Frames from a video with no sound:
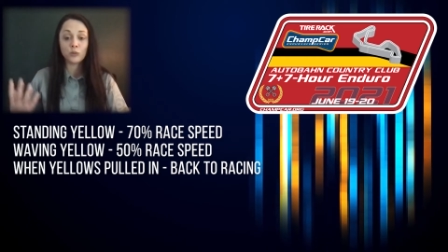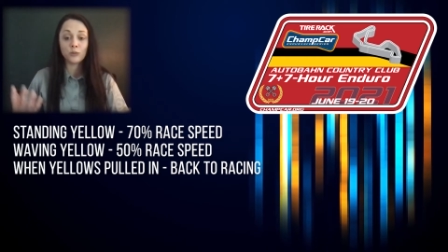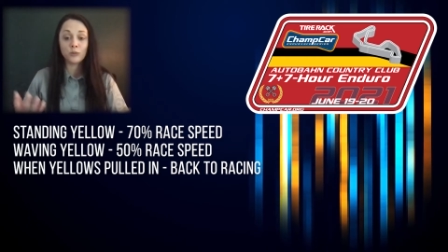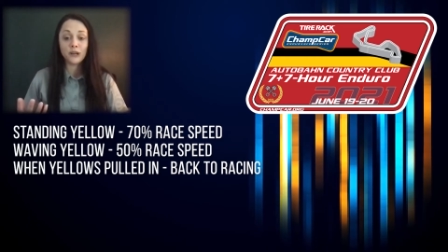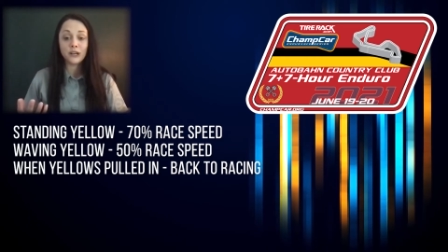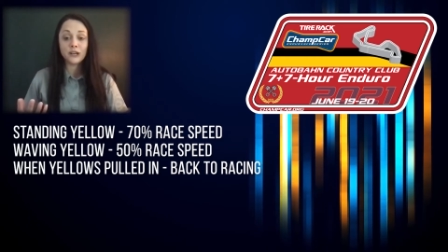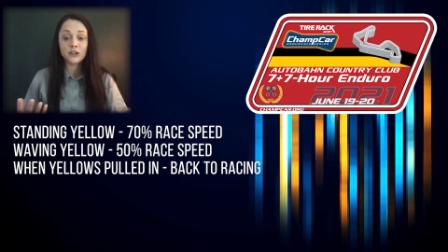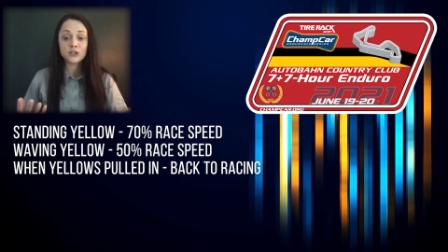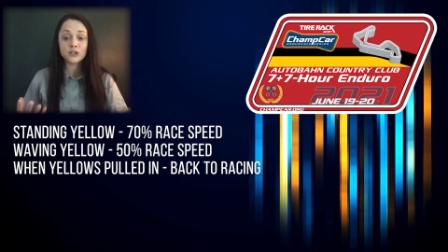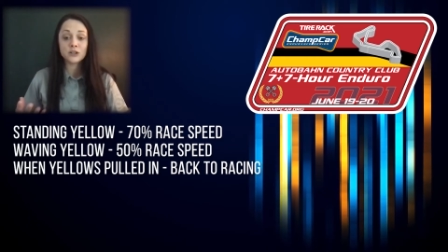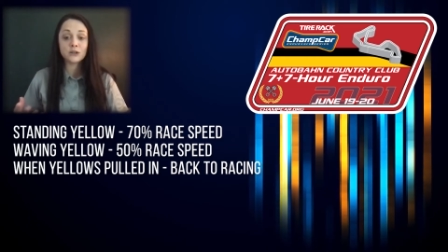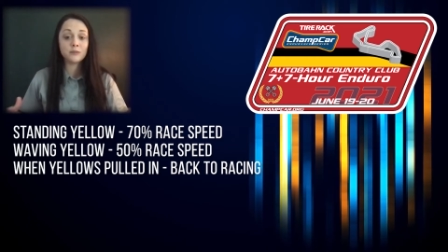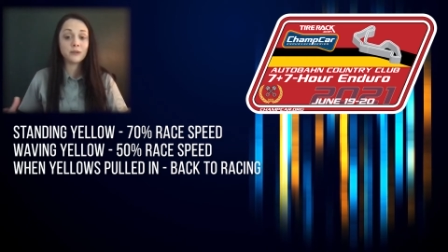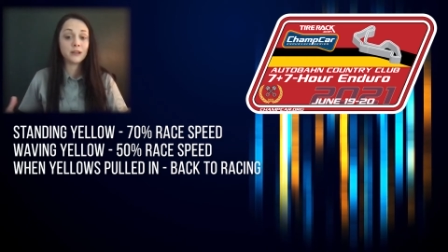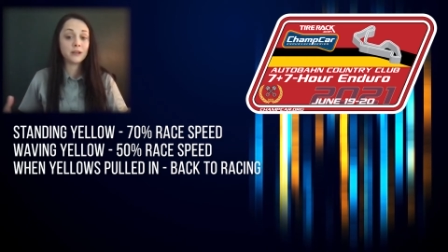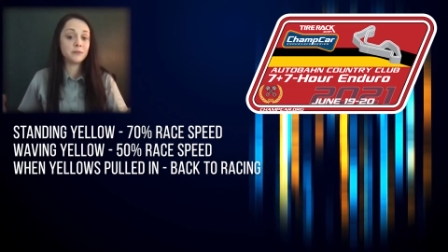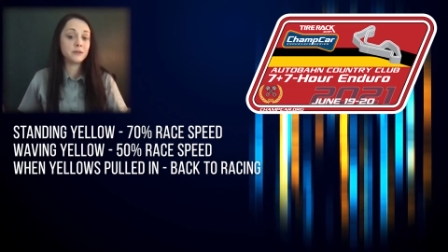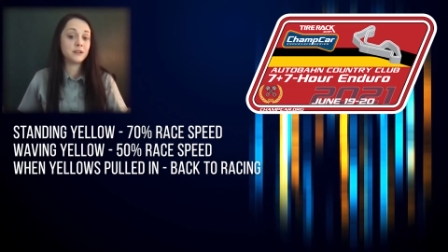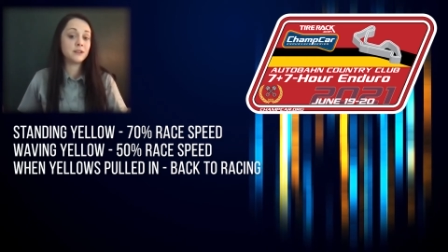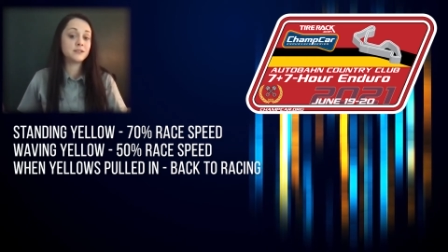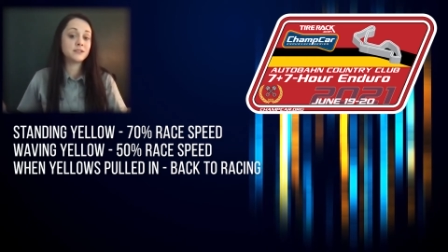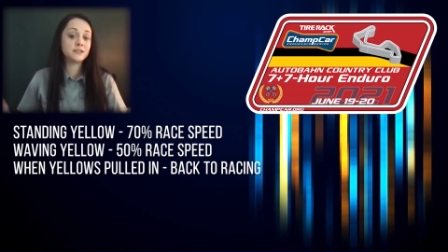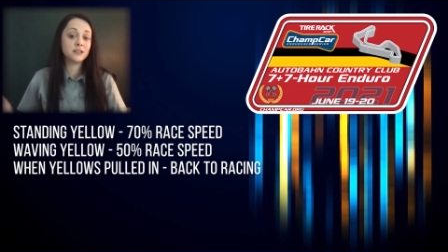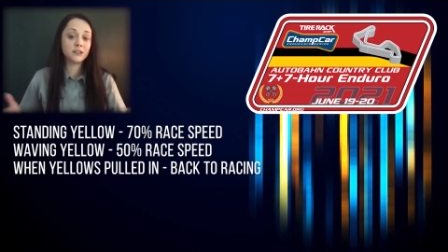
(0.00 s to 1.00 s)
major,
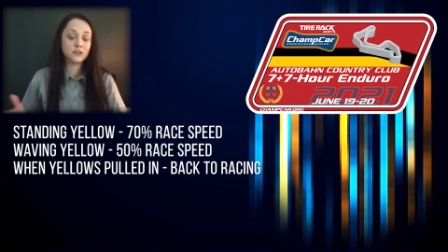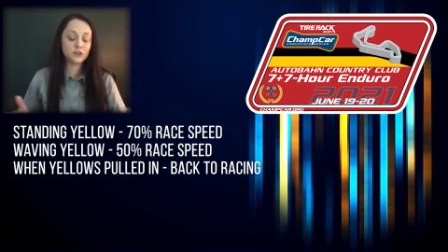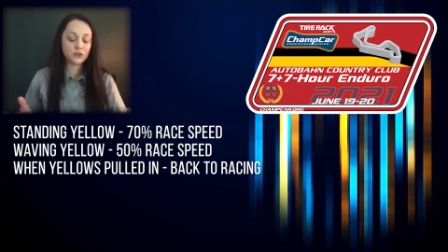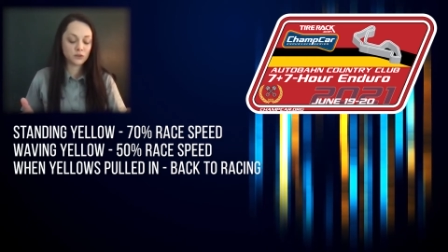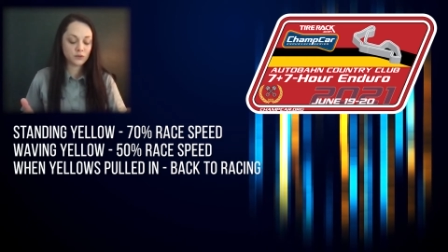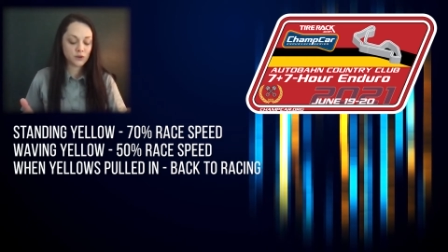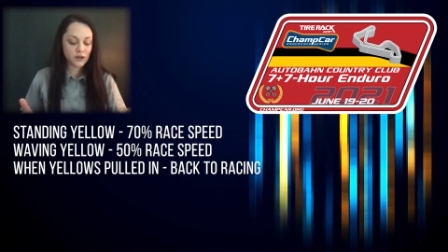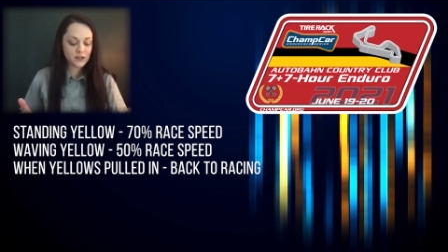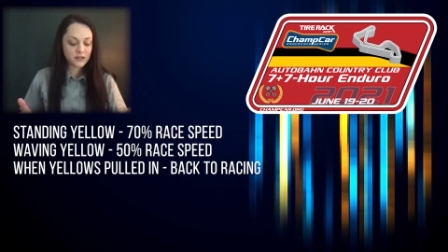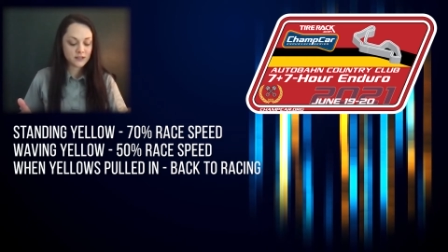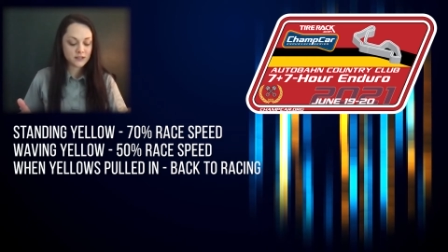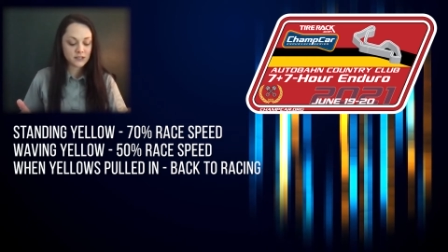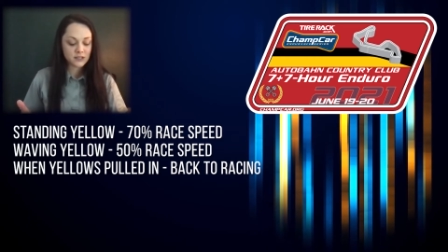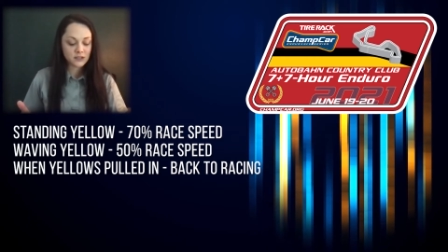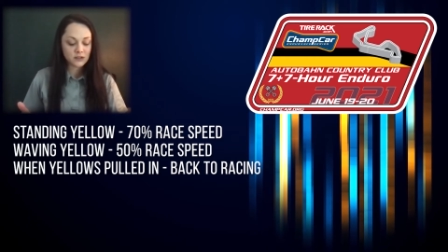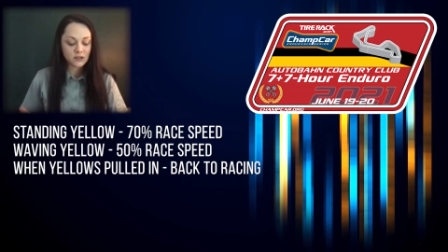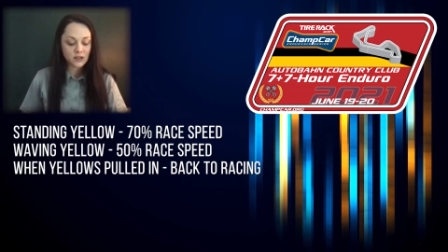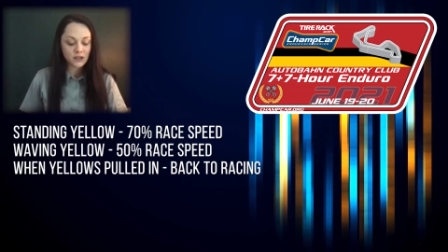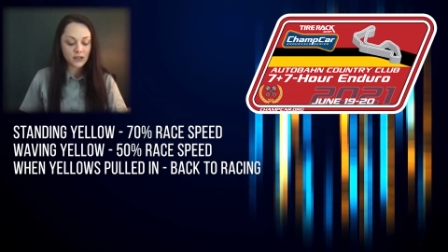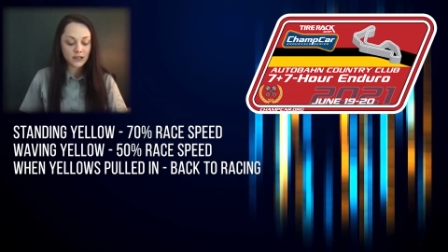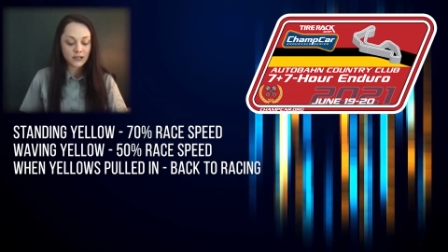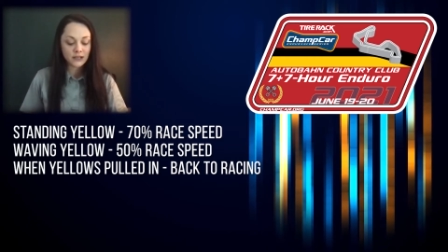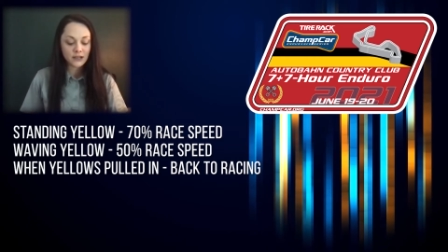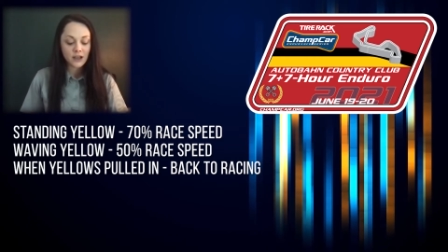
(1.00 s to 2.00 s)
maybe it's in the racing
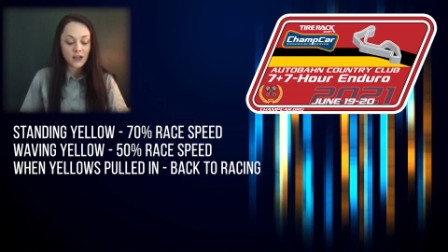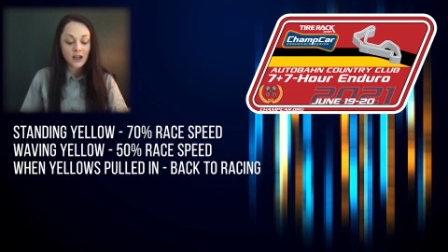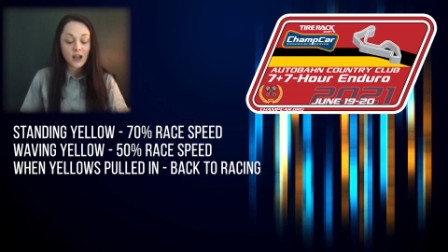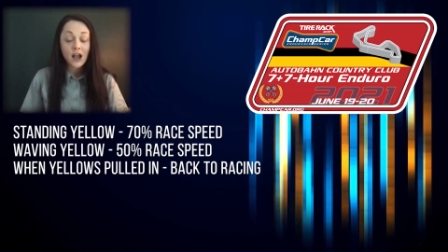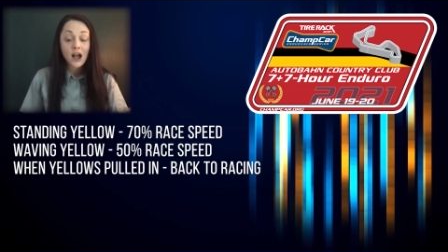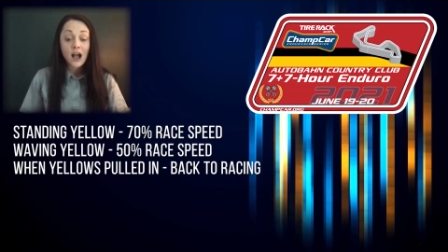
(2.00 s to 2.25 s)
line